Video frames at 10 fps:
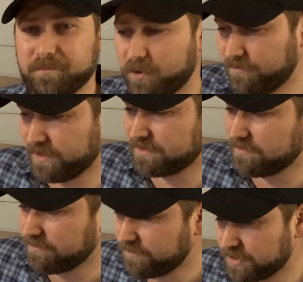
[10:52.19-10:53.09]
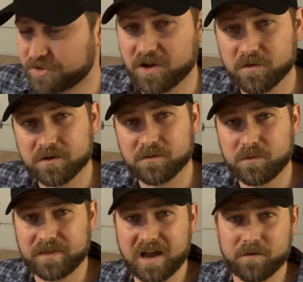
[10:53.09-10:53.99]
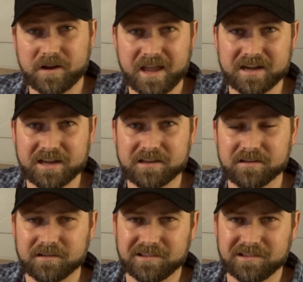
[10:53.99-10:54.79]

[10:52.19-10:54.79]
perfect finish coat without any